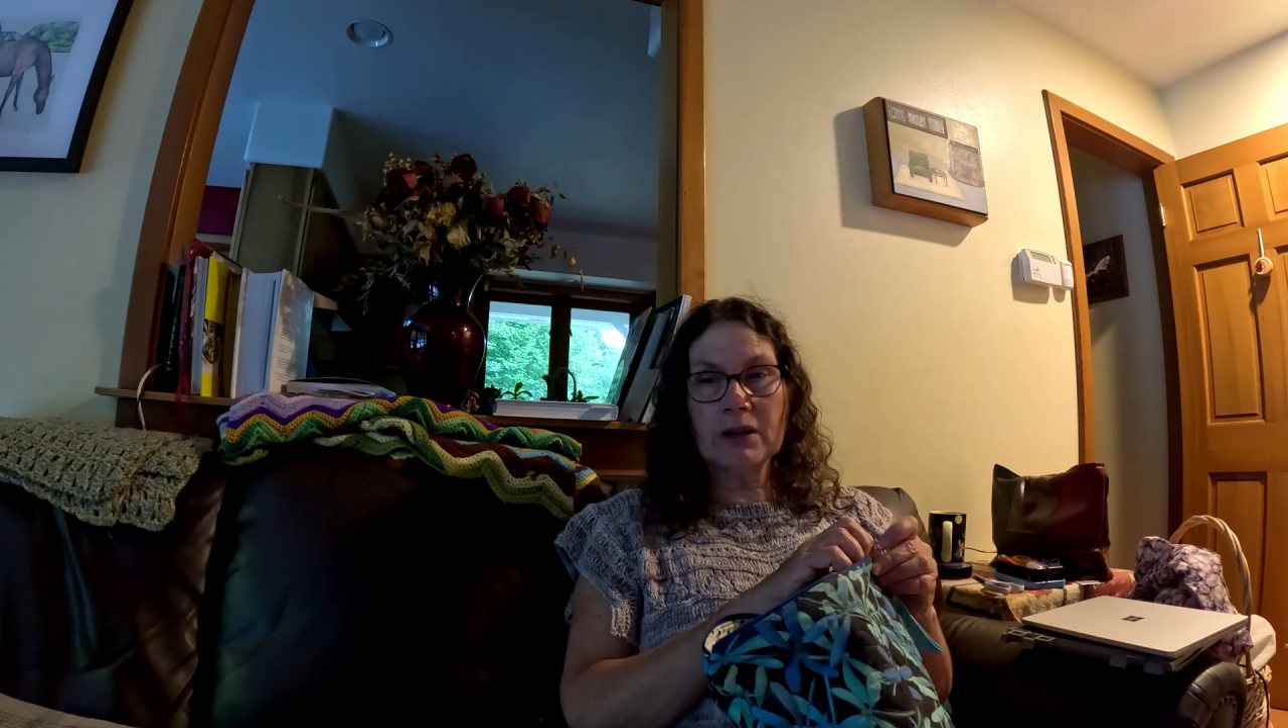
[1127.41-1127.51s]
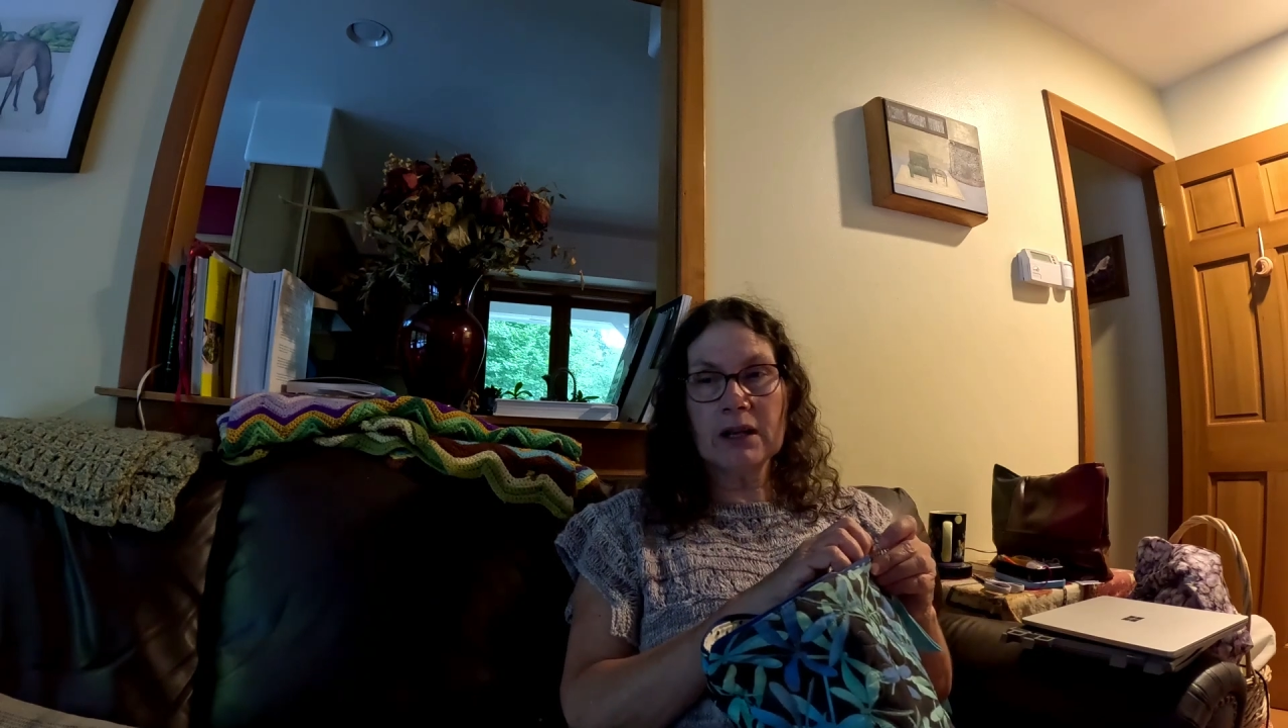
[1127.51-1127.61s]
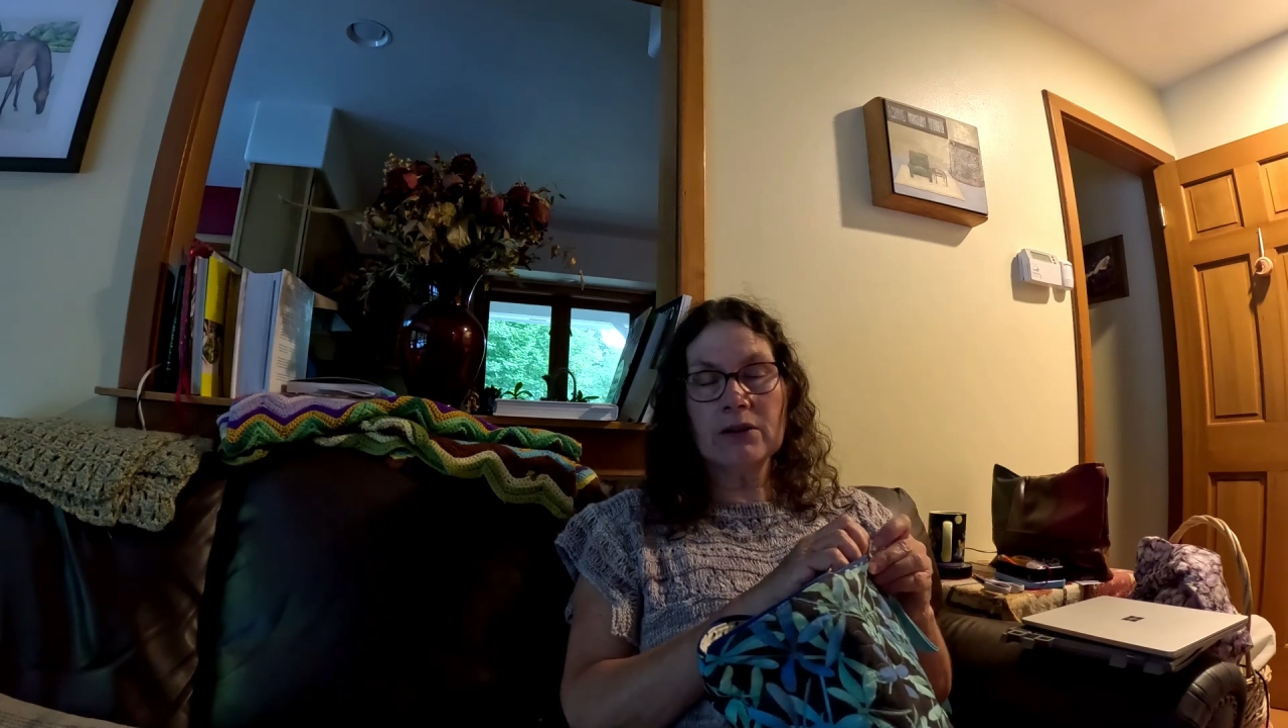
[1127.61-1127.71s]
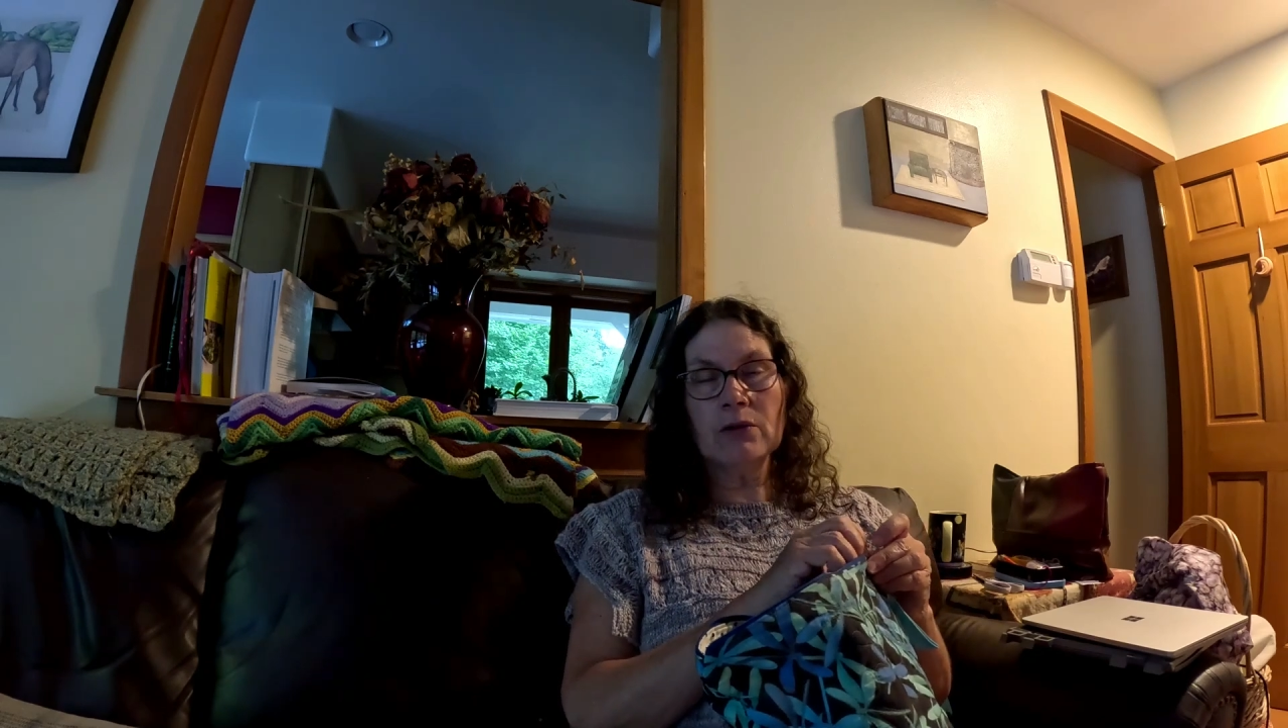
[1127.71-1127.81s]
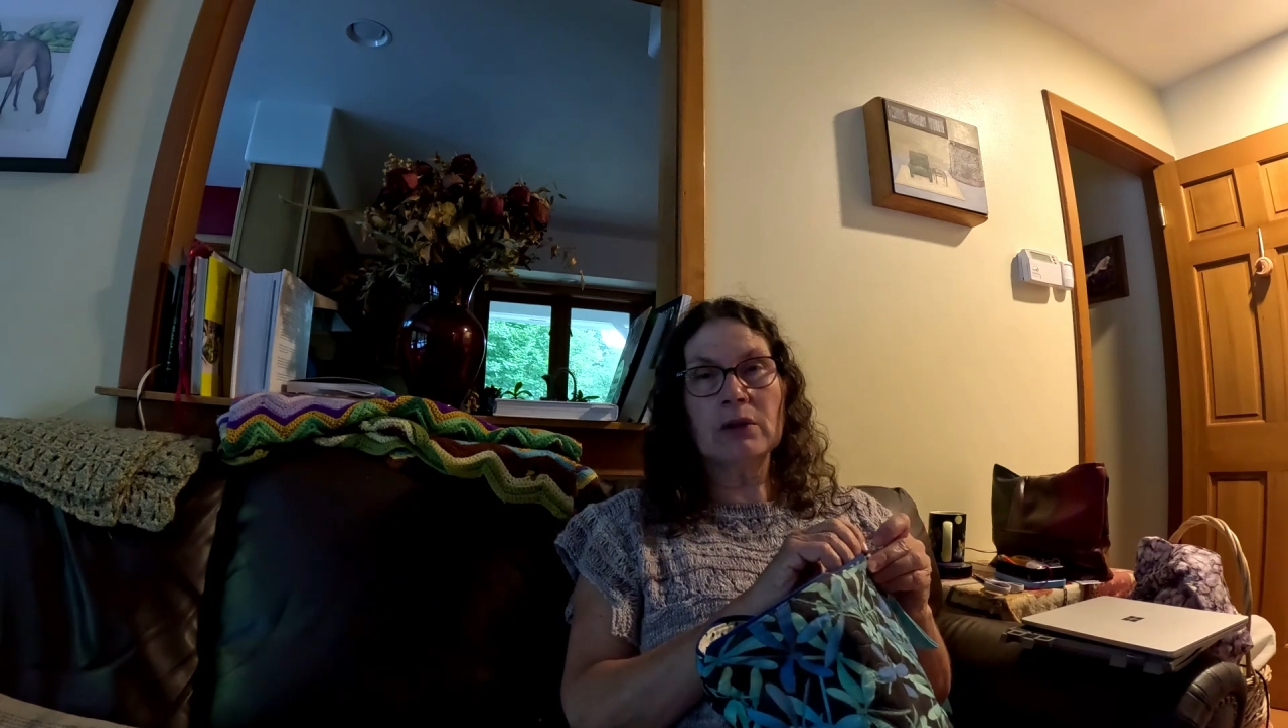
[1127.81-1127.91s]
I
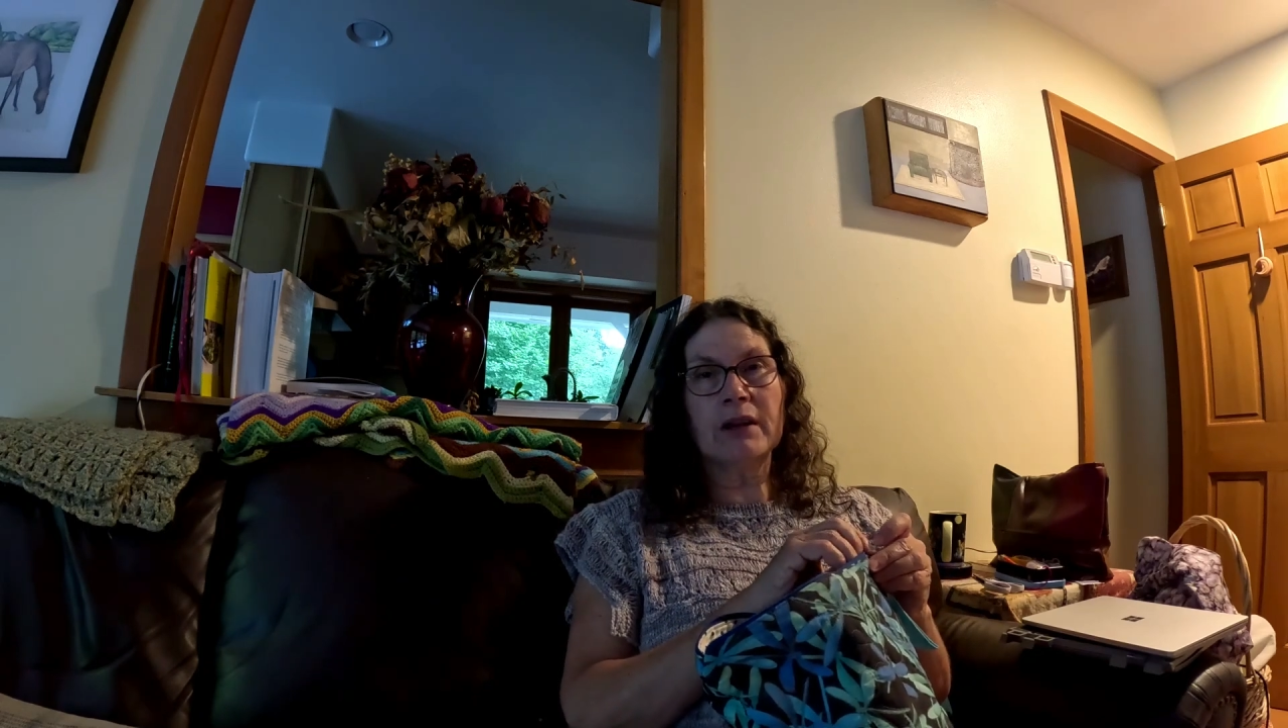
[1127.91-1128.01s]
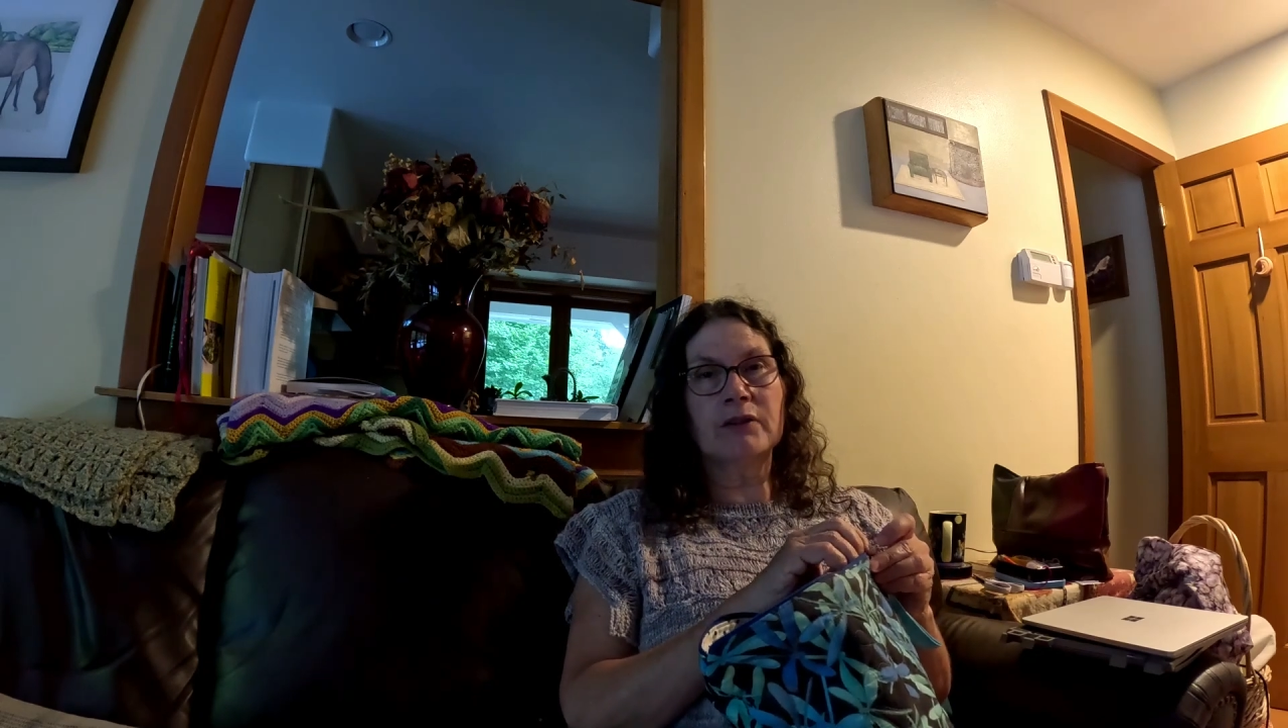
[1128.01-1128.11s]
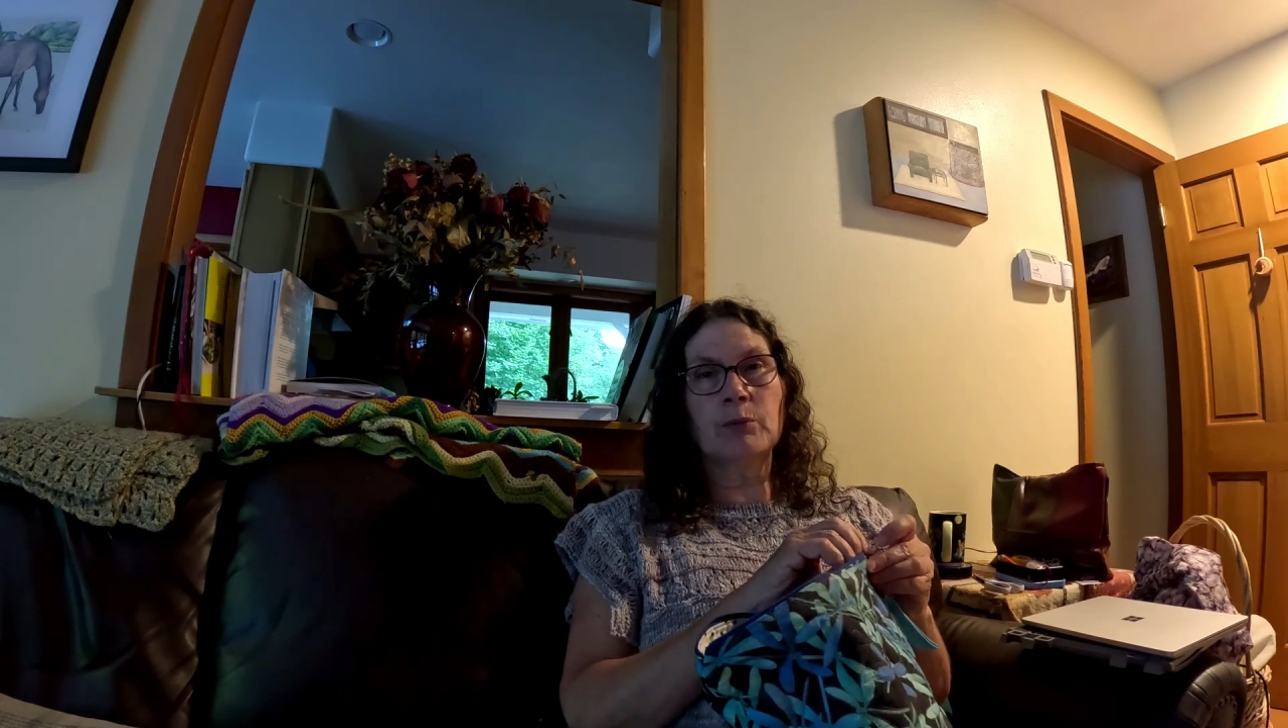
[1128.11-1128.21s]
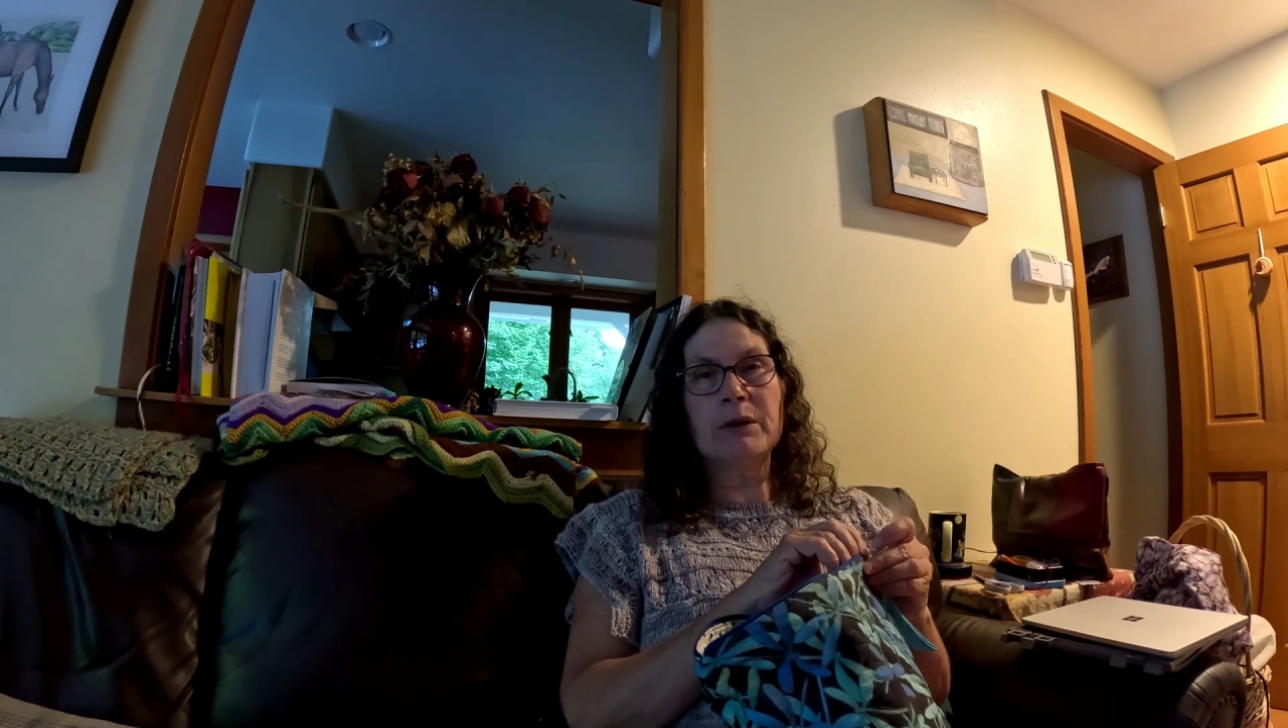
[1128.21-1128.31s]
know lots of